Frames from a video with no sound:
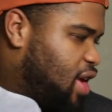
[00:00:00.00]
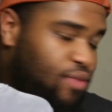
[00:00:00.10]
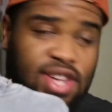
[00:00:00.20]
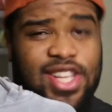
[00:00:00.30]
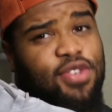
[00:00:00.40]

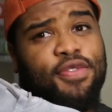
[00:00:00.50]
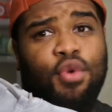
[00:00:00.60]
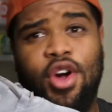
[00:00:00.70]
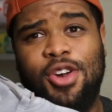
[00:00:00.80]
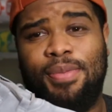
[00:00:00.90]
retails for
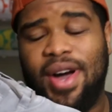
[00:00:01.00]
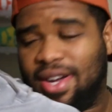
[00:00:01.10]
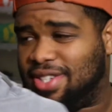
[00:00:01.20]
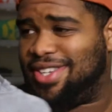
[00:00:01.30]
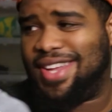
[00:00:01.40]

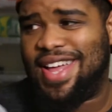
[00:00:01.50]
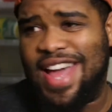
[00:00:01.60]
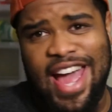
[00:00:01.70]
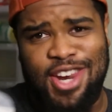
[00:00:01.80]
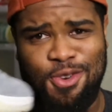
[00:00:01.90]
$400,
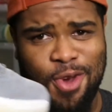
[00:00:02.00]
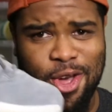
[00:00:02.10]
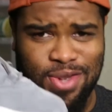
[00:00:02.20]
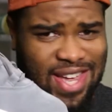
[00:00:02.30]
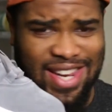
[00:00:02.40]
and you
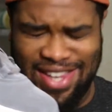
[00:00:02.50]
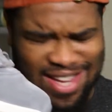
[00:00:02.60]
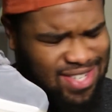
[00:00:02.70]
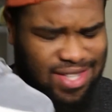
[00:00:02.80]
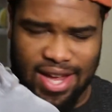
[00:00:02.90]
can get at
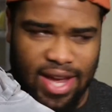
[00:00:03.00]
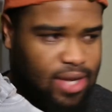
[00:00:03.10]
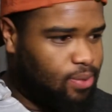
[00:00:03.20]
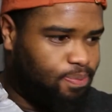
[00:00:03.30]
least like